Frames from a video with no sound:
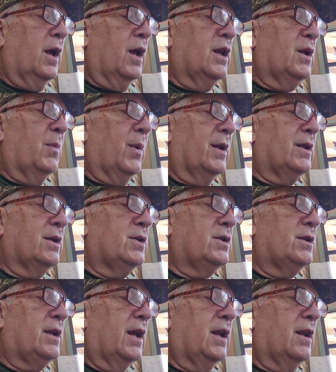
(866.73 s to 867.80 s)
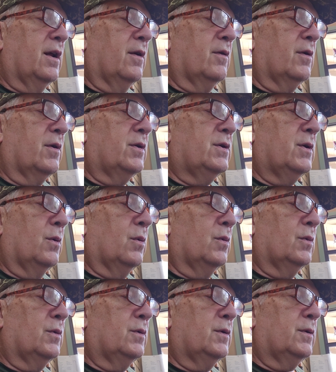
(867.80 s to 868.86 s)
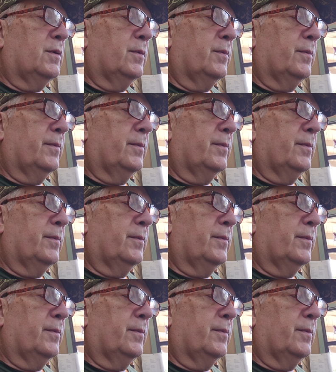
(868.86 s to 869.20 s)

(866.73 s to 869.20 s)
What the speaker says: It's about the state of their souls.